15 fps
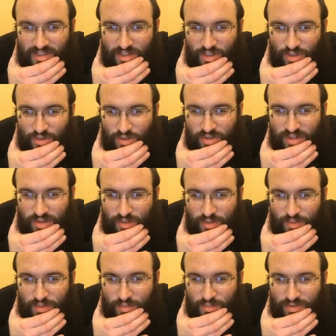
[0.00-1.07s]
Is it true that
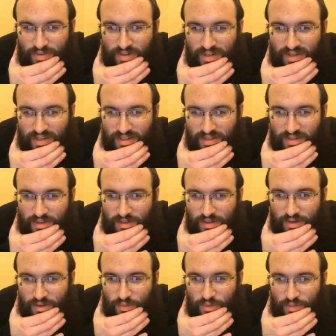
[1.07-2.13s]
when we pray
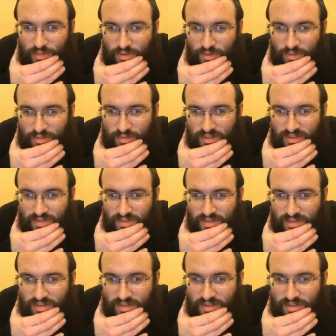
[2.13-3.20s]
or when we do
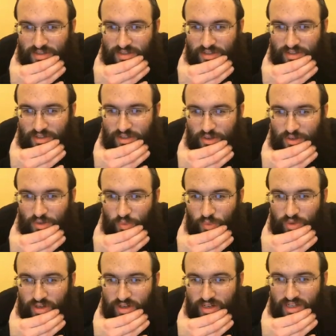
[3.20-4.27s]
mitzvahs,
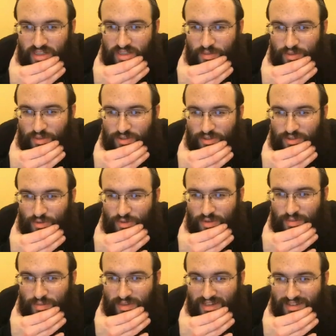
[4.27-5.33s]
we are not supposed to do
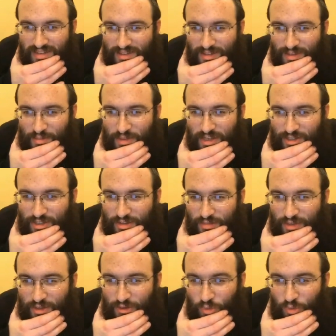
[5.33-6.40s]
them in anticipation
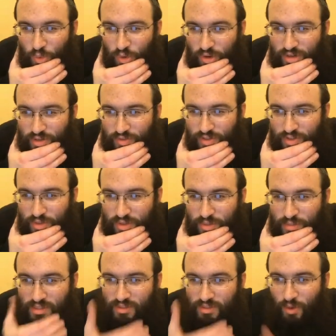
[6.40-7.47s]
of being rewarded for
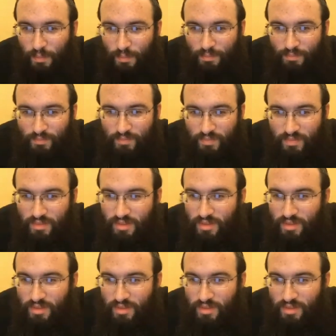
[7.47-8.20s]
doing the mitzvah or,